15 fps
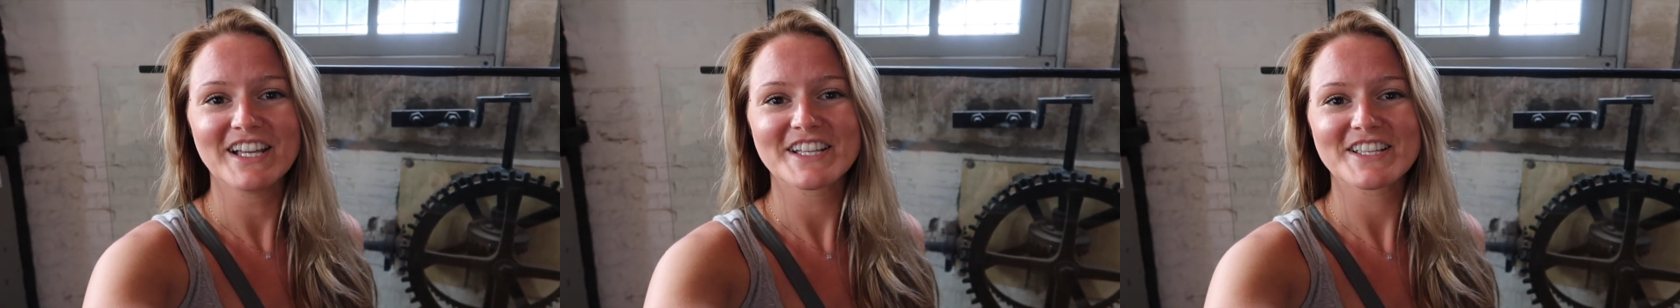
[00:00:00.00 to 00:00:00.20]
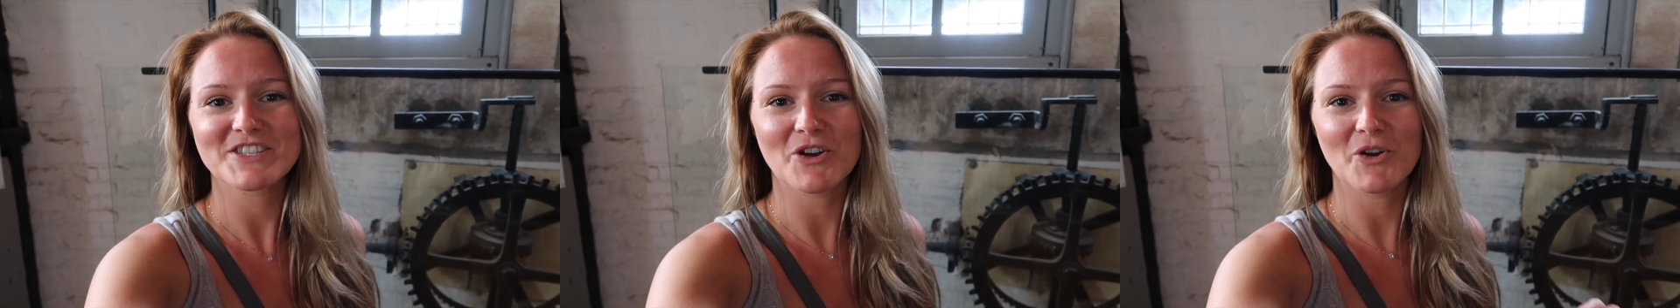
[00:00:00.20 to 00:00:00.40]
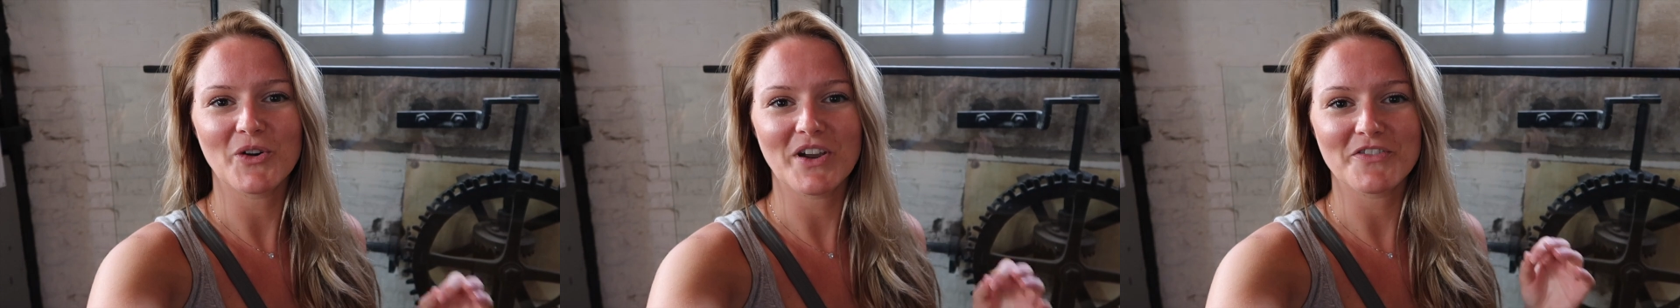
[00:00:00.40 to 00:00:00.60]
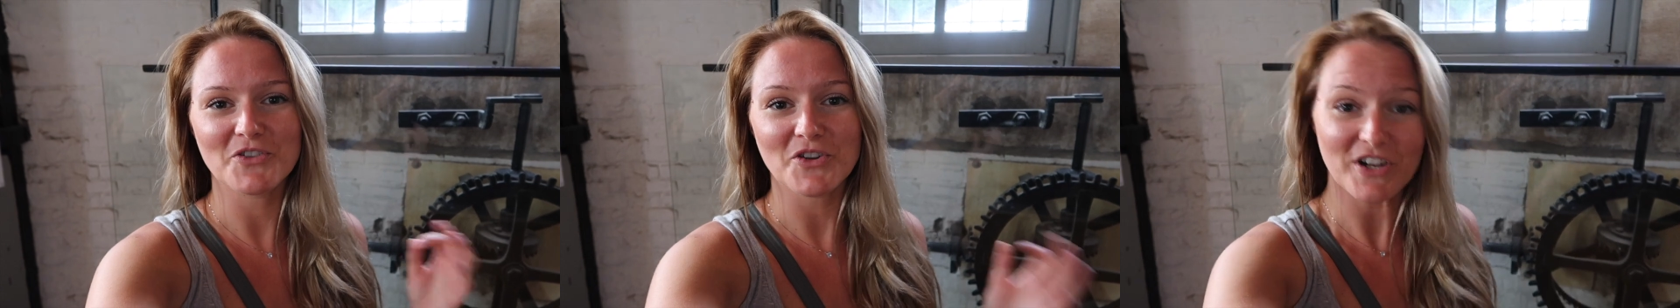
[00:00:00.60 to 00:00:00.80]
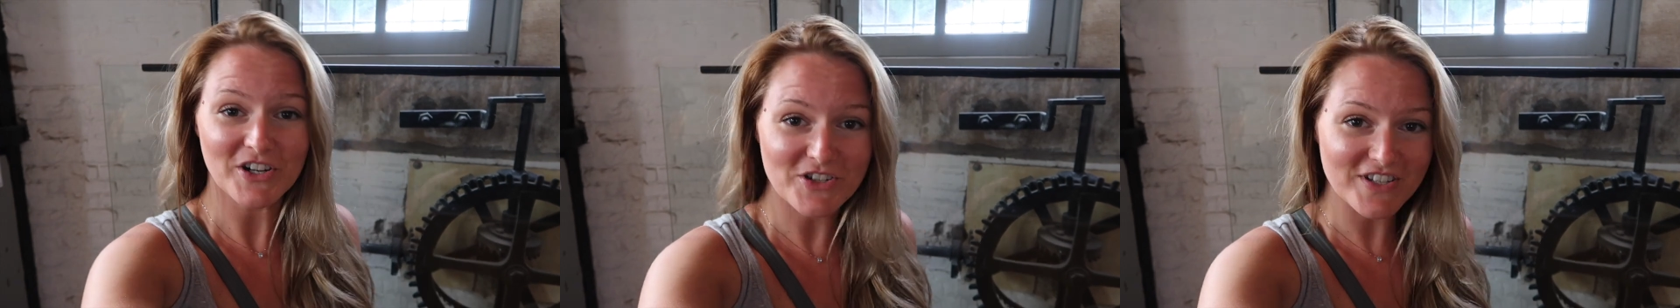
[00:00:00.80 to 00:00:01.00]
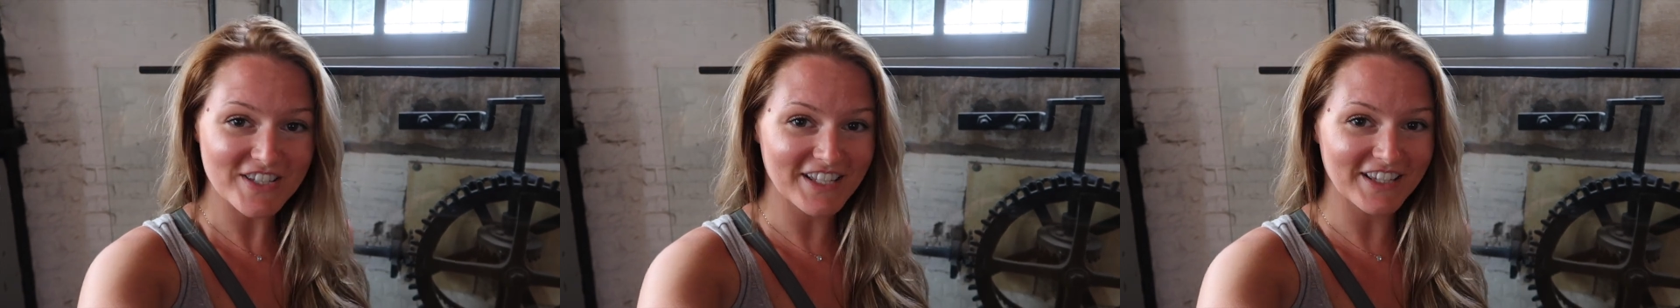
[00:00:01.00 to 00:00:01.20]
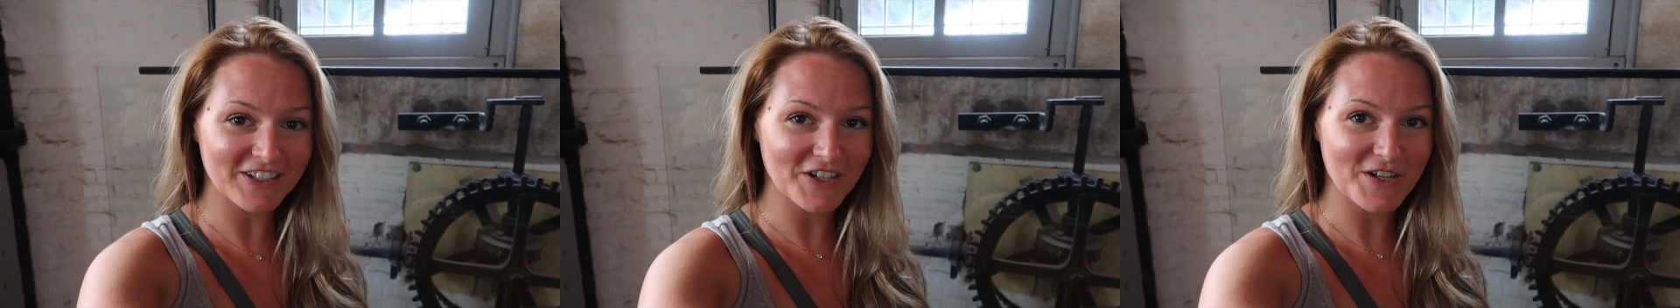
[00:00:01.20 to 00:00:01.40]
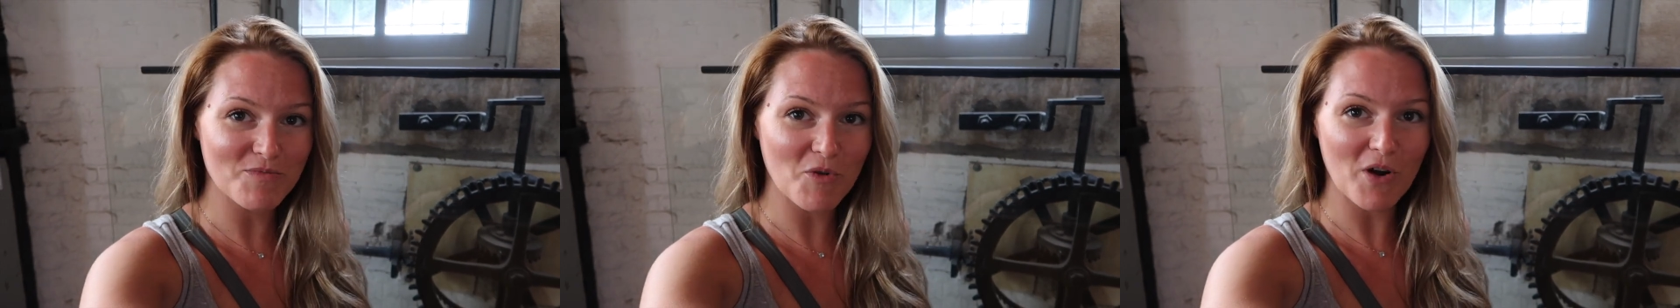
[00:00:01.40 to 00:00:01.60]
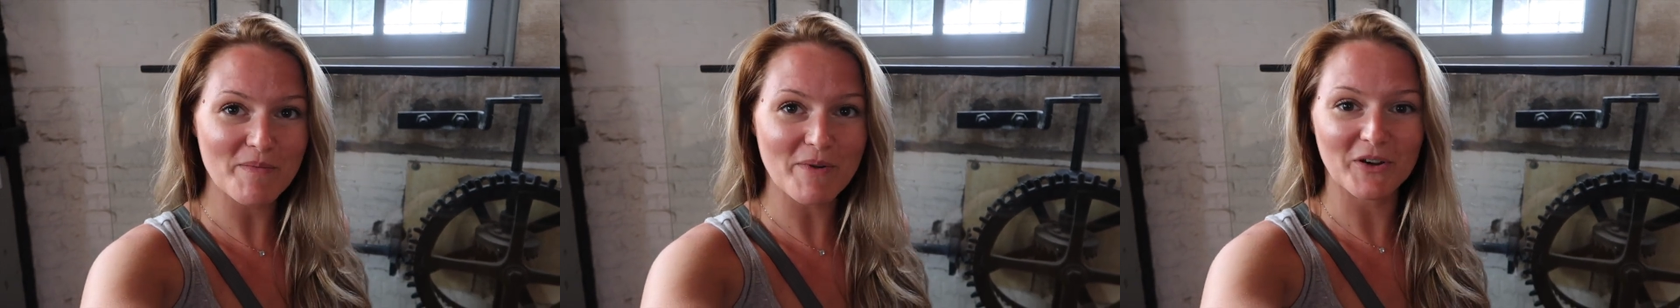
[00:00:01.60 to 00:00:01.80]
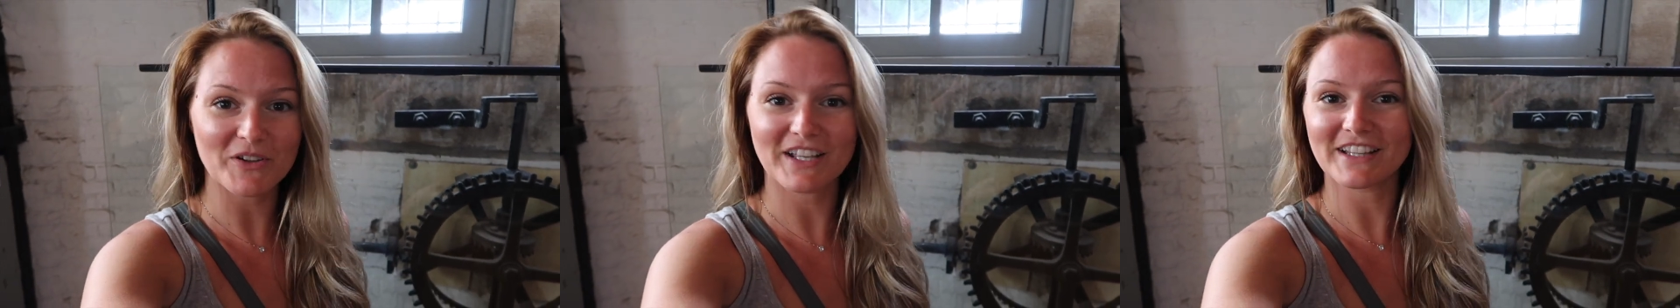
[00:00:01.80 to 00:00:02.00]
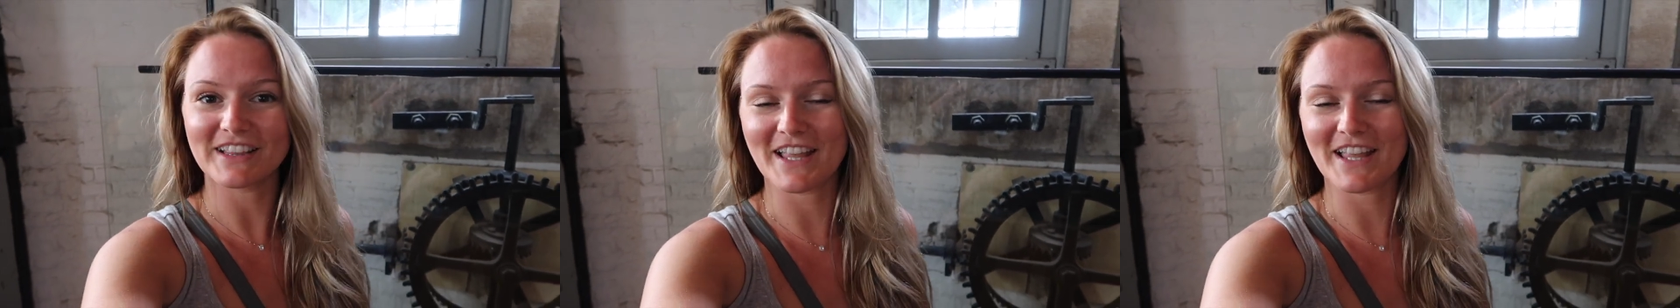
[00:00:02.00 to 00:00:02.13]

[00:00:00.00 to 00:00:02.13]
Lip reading: So if you're interested in learning more about it,